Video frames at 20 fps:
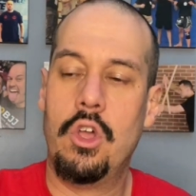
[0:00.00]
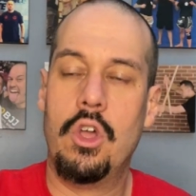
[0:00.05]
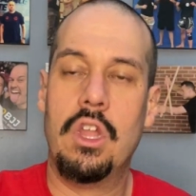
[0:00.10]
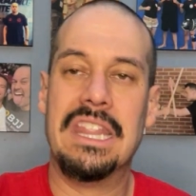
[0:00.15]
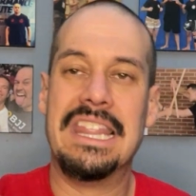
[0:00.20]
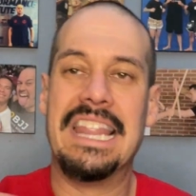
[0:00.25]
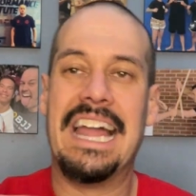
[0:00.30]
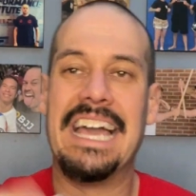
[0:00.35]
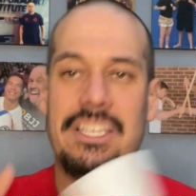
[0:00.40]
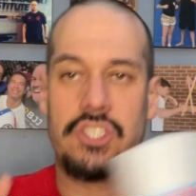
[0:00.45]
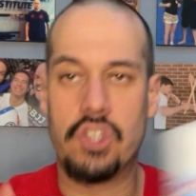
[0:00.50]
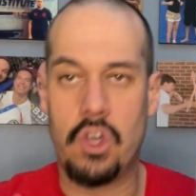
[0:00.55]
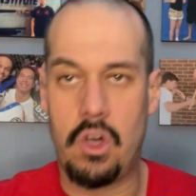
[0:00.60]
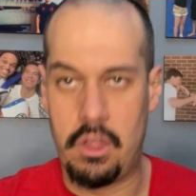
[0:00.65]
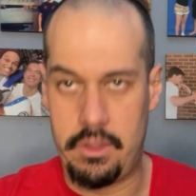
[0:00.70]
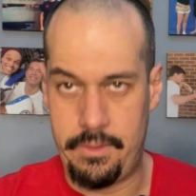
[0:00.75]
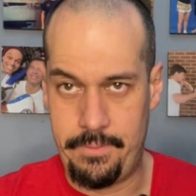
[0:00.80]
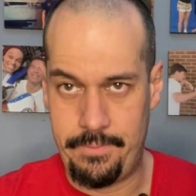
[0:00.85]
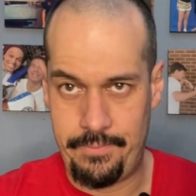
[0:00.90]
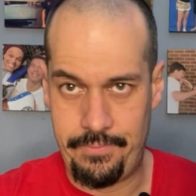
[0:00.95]
Lysol.
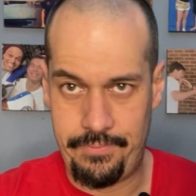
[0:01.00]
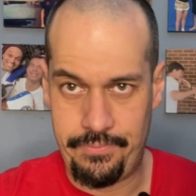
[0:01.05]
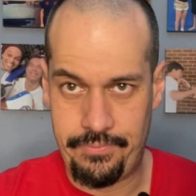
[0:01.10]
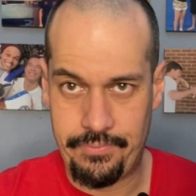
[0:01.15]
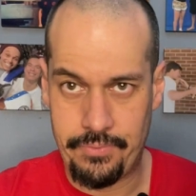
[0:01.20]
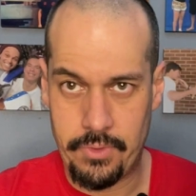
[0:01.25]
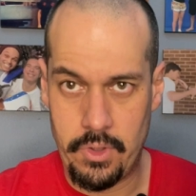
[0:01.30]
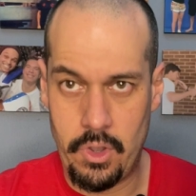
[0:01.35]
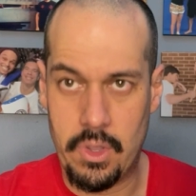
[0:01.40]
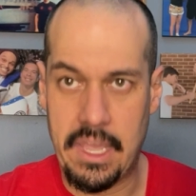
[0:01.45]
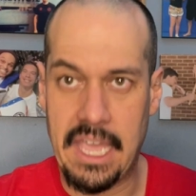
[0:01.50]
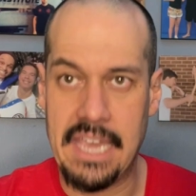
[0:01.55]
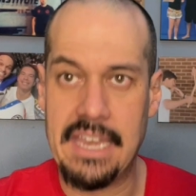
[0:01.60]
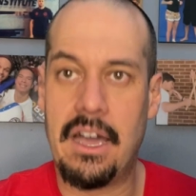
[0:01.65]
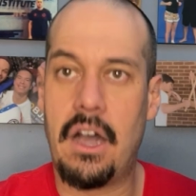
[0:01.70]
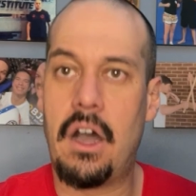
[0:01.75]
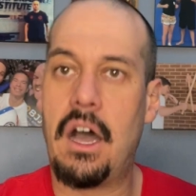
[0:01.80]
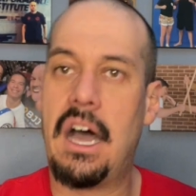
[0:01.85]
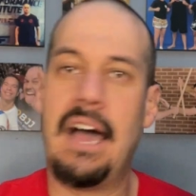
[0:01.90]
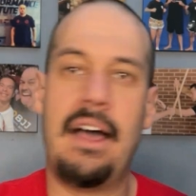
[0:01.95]
Okay,
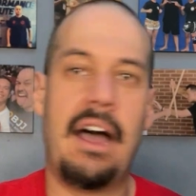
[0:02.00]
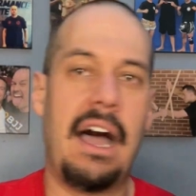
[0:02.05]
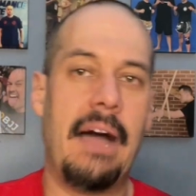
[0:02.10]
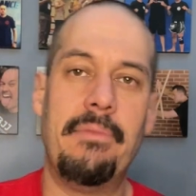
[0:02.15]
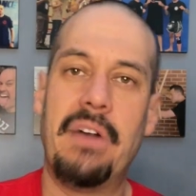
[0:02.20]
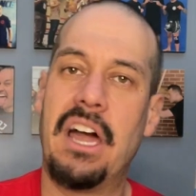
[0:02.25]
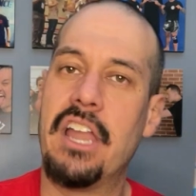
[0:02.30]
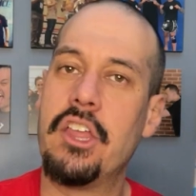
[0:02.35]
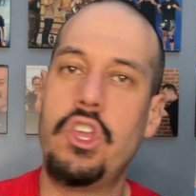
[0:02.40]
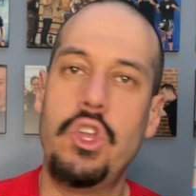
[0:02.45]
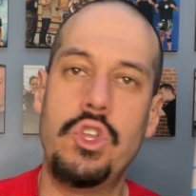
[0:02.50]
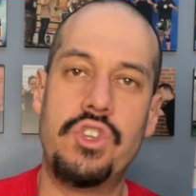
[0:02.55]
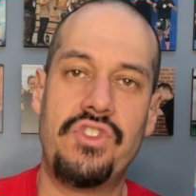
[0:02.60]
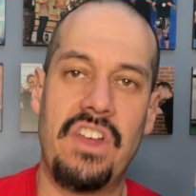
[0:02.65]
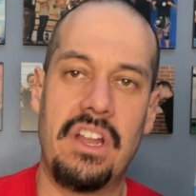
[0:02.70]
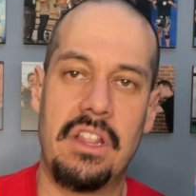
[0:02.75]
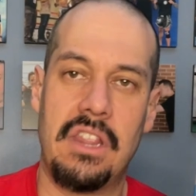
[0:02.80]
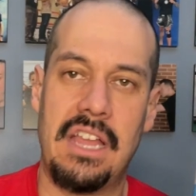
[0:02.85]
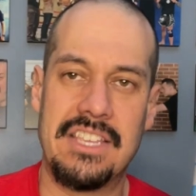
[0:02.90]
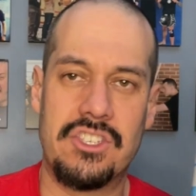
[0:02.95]
now, I'm not a huge
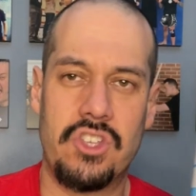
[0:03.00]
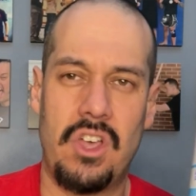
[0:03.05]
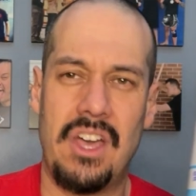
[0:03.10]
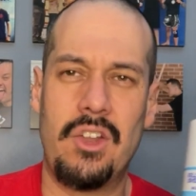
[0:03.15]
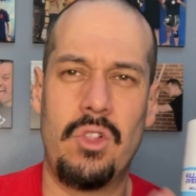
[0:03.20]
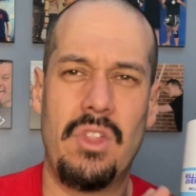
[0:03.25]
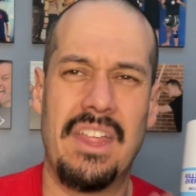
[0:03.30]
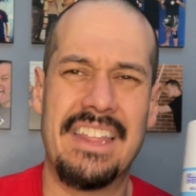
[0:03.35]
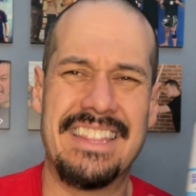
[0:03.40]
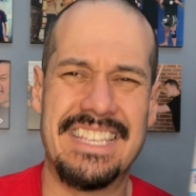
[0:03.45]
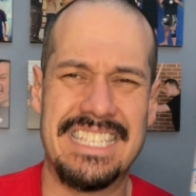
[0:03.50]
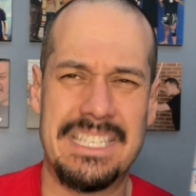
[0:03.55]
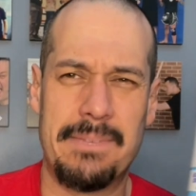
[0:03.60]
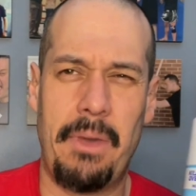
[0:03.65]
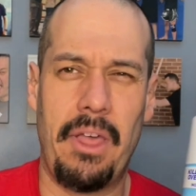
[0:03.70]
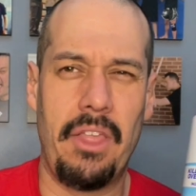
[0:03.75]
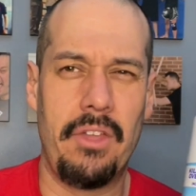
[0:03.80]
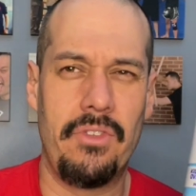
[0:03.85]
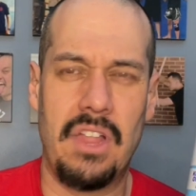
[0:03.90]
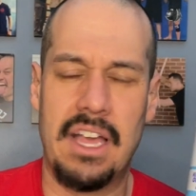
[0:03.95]
fan of Lysol. I don't like the
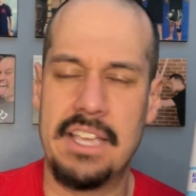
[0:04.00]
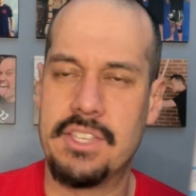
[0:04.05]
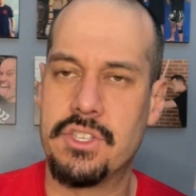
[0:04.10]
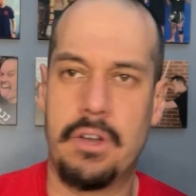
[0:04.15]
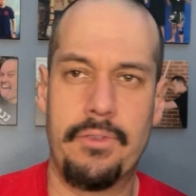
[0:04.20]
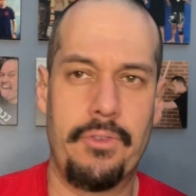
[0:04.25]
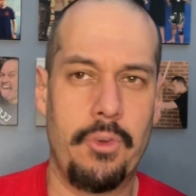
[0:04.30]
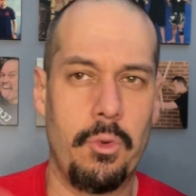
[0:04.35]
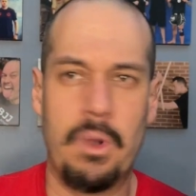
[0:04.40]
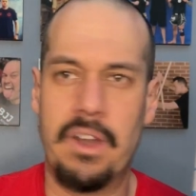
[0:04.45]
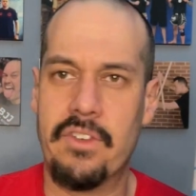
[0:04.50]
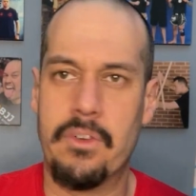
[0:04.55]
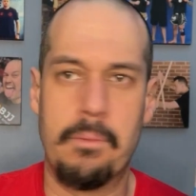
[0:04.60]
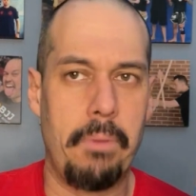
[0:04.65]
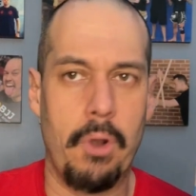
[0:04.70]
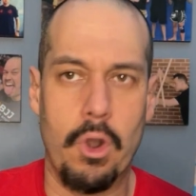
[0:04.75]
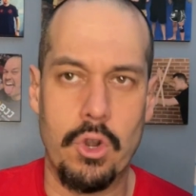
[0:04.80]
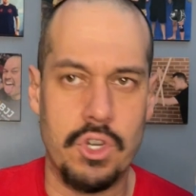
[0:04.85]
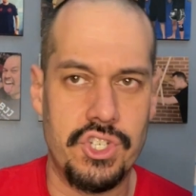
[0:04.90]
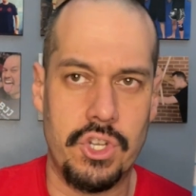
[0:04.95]
smell of Lysol for whatever
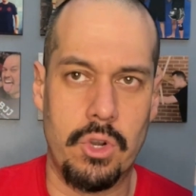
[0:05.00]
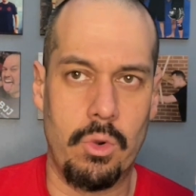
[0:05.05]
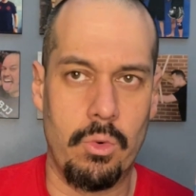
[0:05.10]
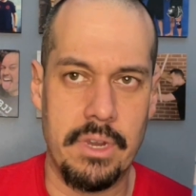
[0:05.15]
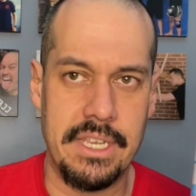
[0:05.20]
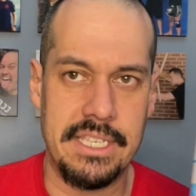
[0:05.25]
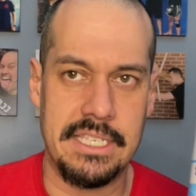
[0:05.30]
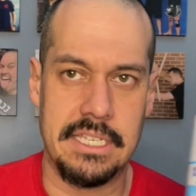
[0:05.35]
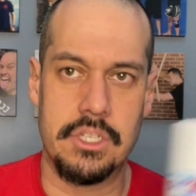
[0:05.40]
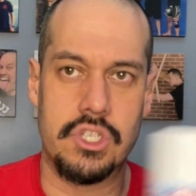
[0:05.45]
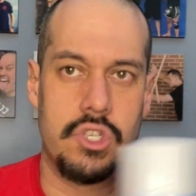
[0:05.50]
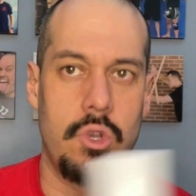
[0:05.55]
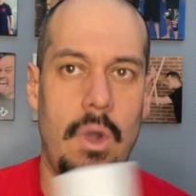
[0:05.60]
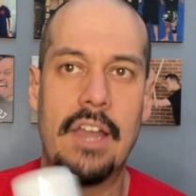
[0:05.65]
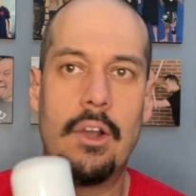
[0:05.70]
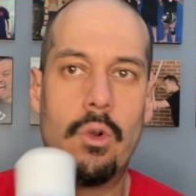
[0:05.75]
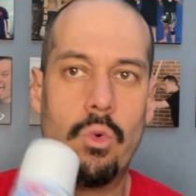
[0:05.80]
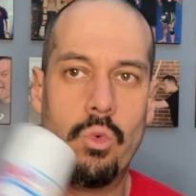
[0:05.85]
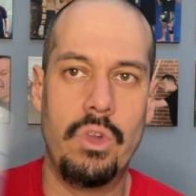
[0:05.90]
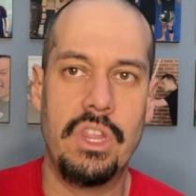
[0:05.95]
personal reason, so I
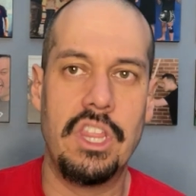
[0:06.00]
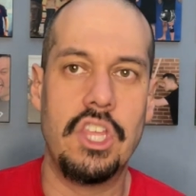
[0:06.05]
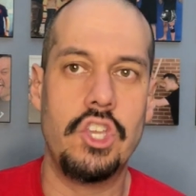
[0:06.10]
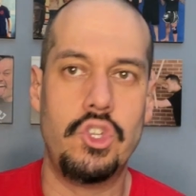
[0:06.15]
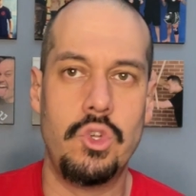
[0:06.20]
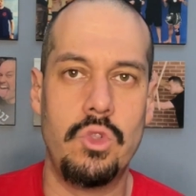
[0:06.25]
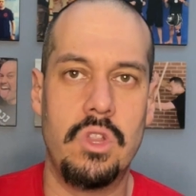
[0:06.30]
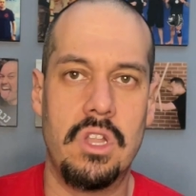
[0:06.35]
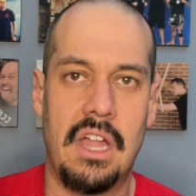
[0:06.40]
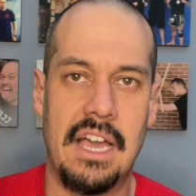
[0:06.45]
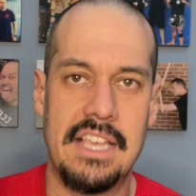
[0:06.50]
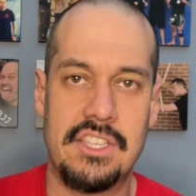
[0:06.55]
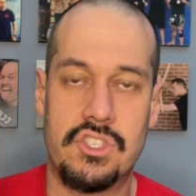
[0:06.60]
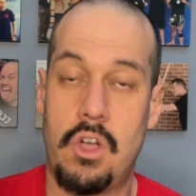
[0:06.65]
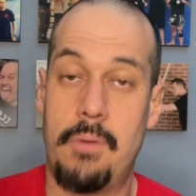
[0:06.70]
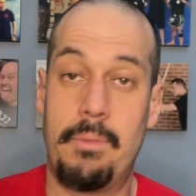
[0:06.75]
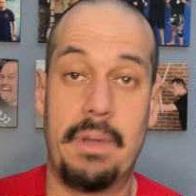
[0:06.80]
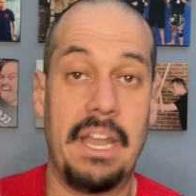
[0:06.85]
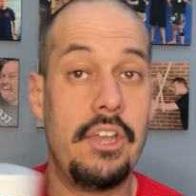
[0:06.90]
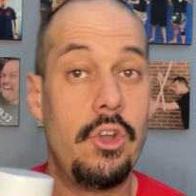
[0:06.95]
don't really do the
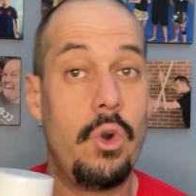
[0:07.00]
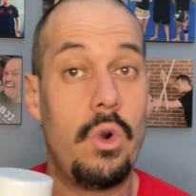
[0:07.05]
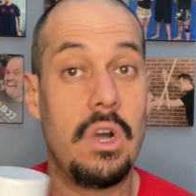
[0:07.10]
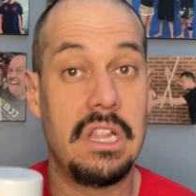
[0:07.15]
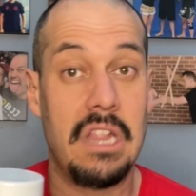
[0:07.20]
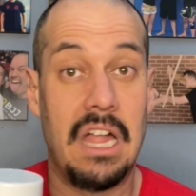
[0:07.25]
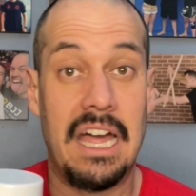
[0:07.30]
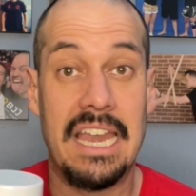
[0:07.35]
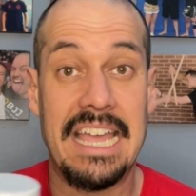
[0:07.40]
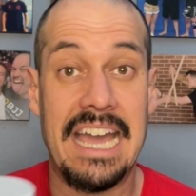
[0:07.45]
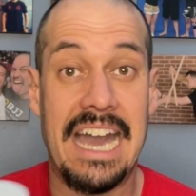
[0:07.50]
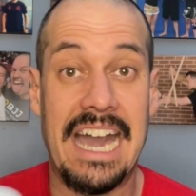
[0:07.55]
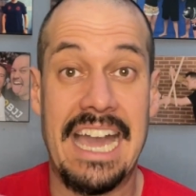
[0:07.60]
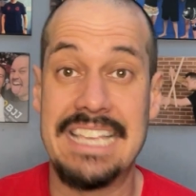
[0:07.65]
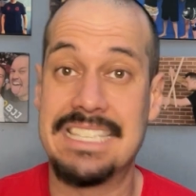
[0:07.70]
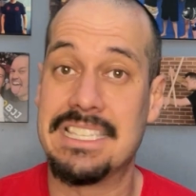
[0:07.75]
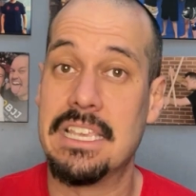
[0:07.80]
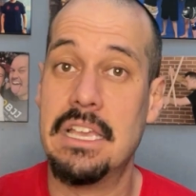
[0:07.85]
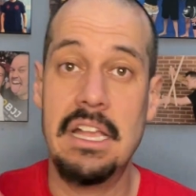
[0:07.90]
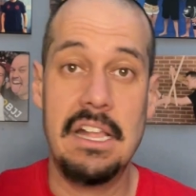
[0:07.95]
Lysol. But I know a lot of
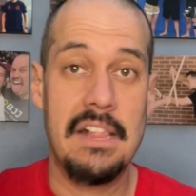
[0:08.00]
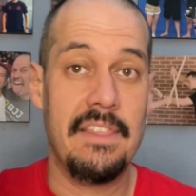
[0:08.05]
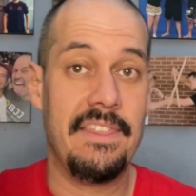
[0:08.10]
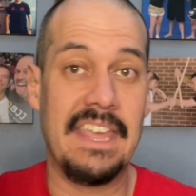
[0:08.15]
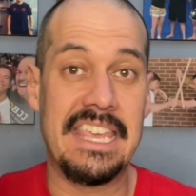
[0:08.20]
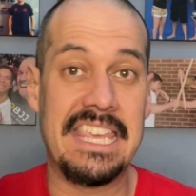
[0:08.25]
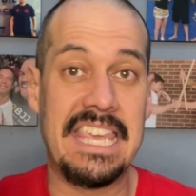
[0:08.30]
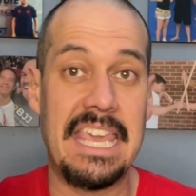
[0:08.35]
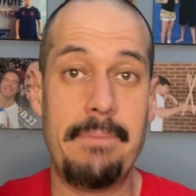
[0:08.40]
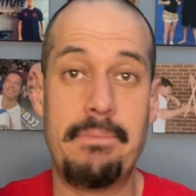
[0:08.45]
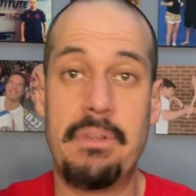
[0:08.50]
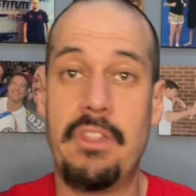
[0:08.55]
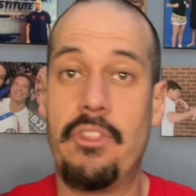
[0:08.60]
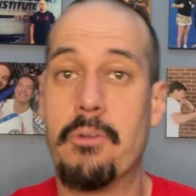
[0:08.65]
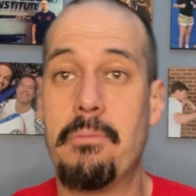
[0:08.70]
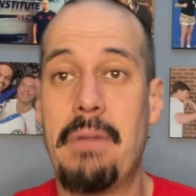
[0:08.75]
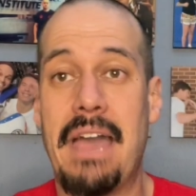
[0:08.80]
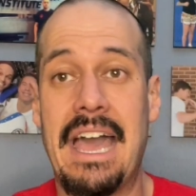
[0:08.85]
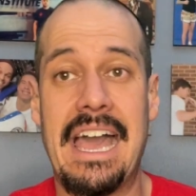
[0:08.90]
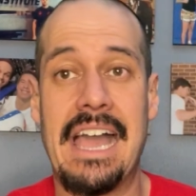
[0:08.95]
guys, they keep it in their
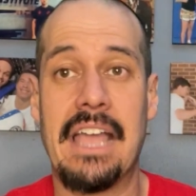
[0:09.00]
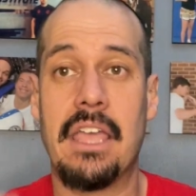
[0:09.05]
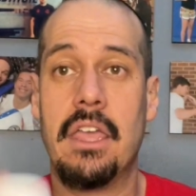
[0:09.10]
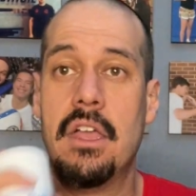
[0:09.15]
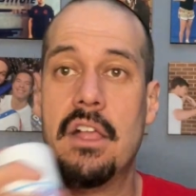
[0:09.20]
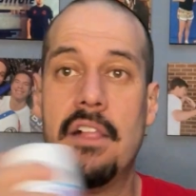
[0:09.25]
bag.